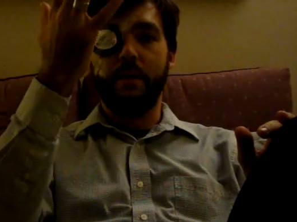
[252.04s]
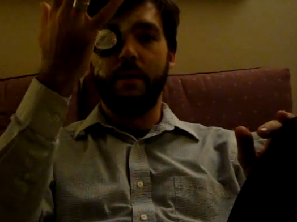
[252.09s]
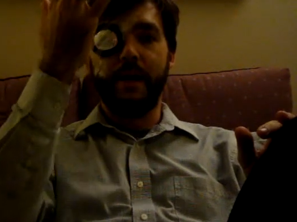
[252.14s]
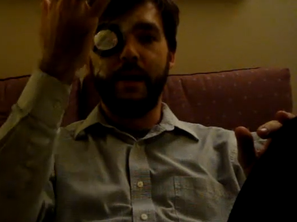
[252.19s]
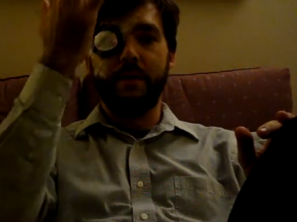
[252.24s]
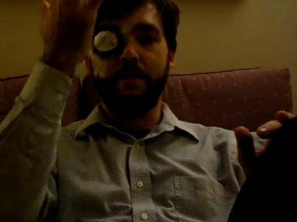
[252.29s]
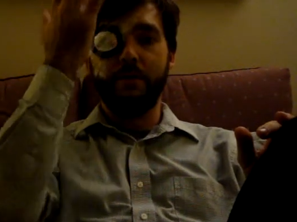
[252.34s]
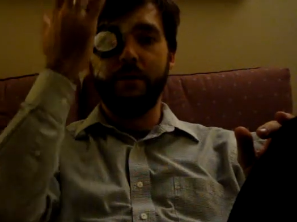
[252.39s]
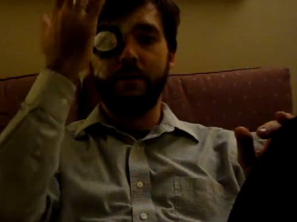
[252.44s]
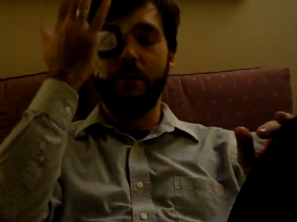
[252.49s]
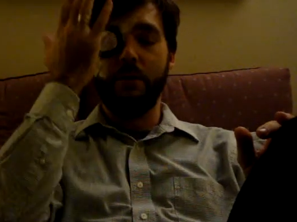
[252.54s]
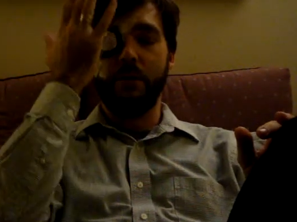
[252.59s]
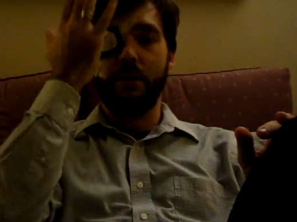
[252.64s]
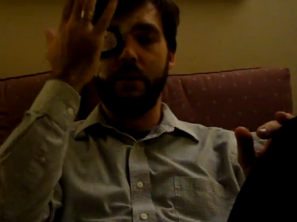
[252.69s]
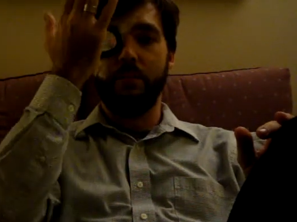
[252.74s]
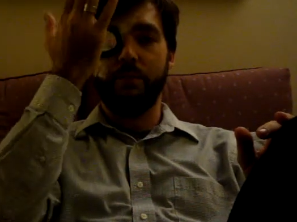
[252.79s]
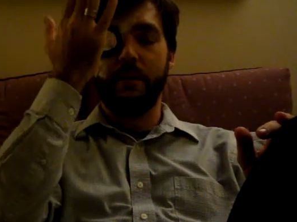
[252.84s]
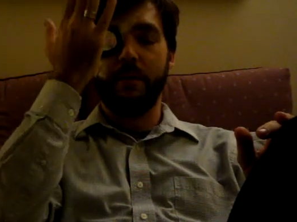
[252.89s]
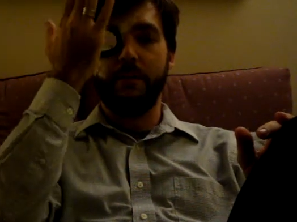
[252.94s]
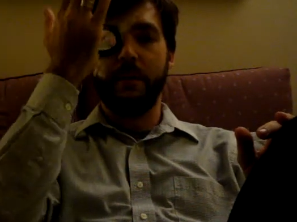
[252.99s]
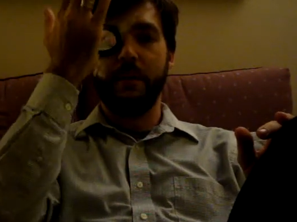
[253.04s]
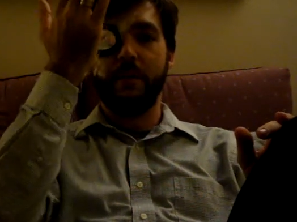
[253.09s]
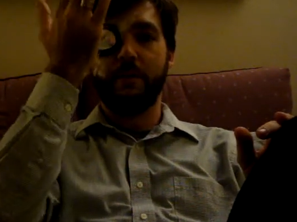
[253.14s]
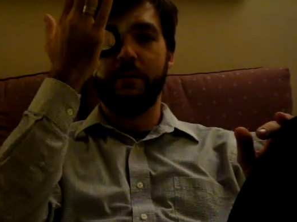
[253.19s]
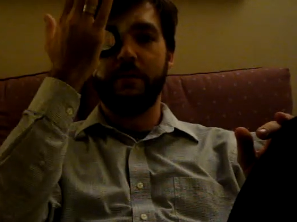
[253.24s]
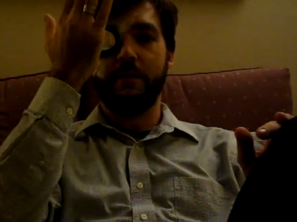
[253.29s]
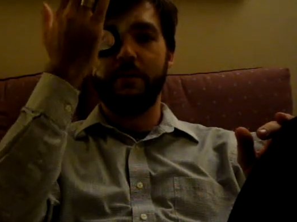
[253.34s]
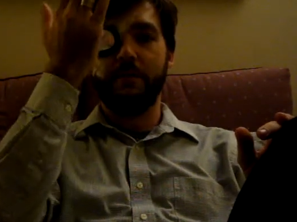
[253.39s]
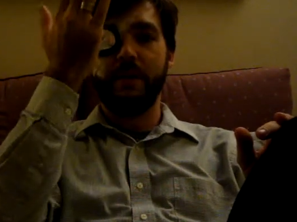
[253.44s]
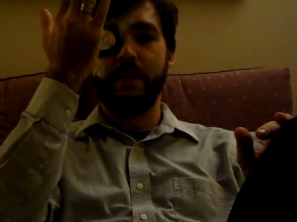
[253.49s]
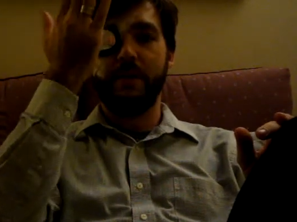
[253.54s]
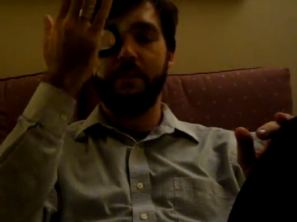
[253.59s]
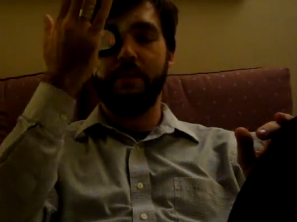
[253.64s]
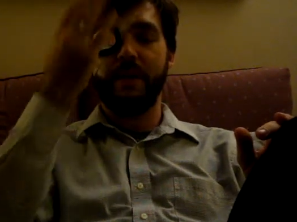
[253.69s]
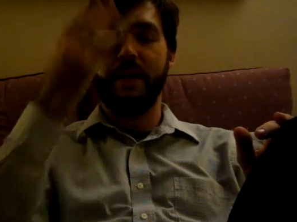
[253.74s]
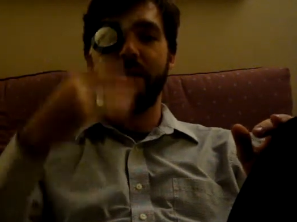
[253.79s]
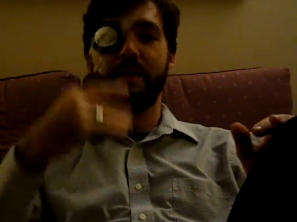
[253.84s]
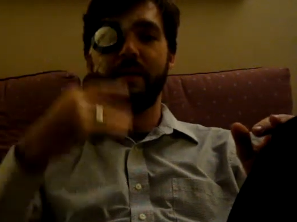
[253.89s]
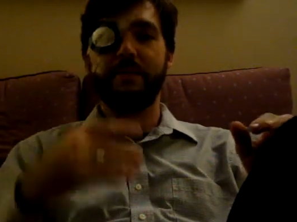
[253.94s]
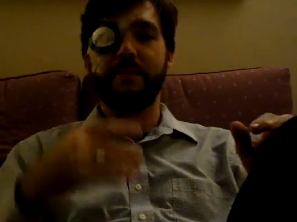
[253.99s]
I still wouldn't really be able to see,
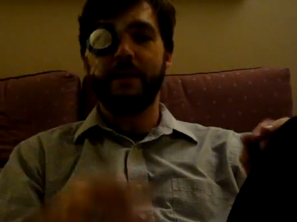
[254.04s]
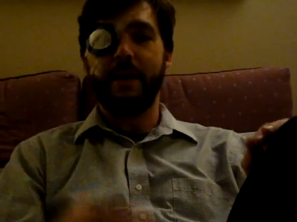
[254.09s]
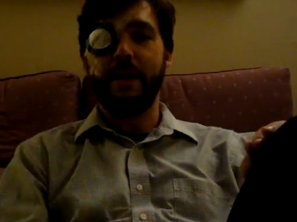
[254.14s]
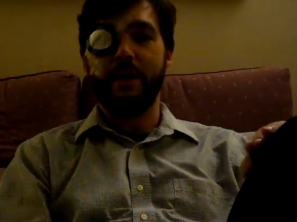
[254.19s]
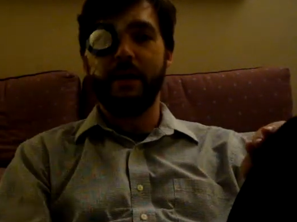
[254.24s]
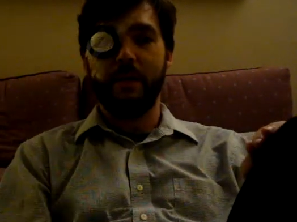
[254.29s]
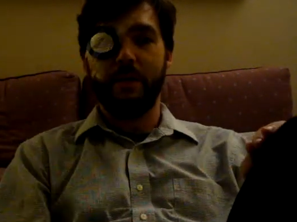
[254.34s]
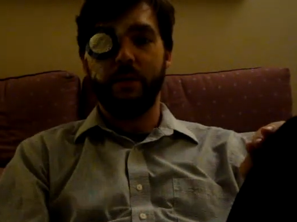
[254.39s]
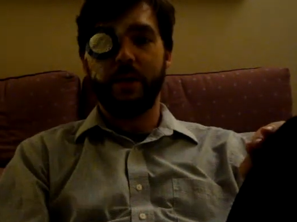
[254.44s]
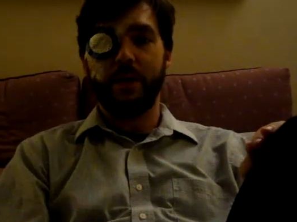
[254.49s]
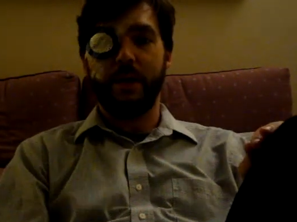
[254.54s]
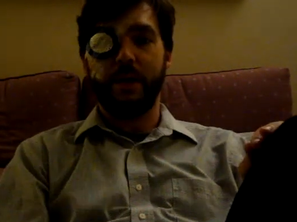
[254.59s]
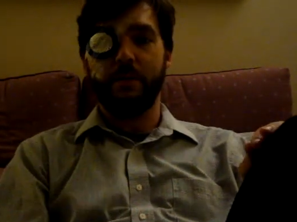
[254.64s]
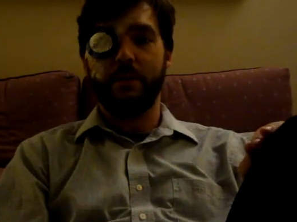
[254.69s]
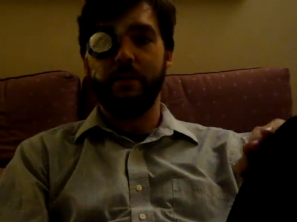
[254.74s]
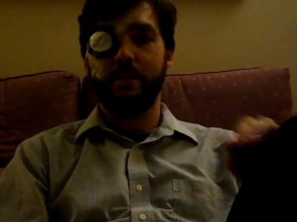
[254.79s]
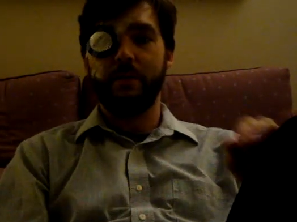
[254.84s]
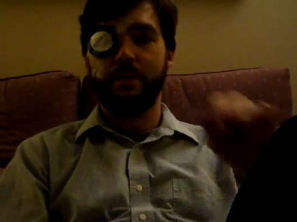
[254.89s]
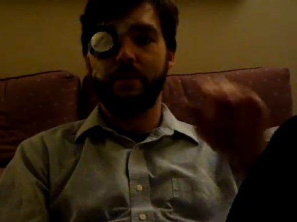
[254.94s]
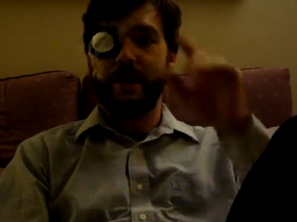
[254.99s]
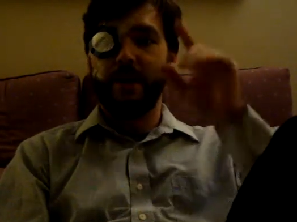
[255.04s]
but I decided what I would do is